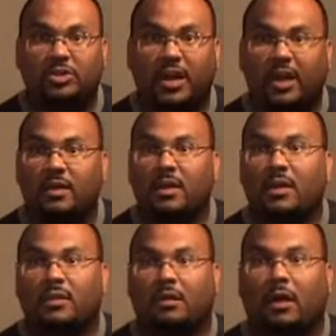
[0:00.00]
State,
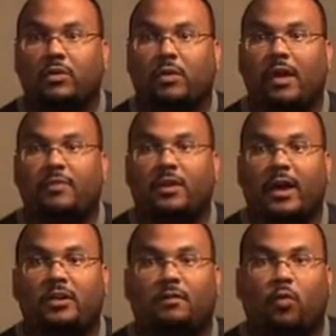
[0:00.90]
they'll also have the
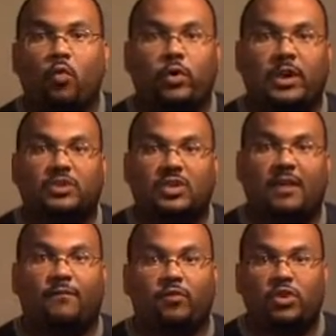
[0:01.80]
likes of Oregon,
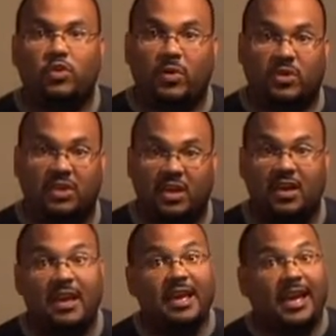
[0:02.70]
Stanford, and
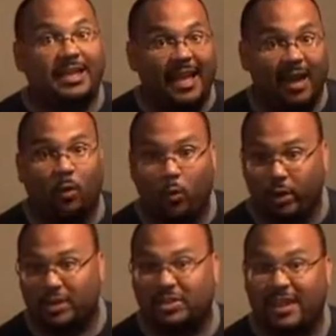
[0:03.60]
USC, and at
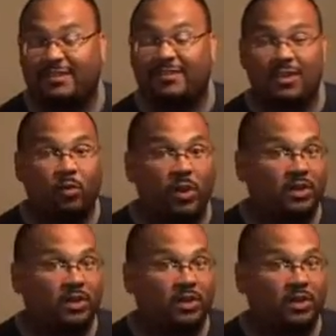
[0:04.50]
Oregon State to deal